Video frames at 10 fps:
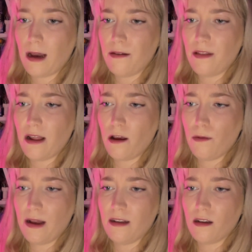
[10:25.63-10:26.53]
"Have they
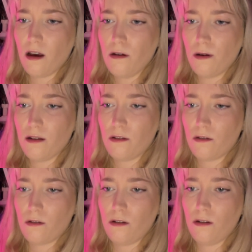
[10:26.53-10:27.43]
nowhere to go?" asked
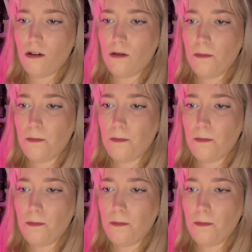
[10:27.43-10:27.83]
Scrooge.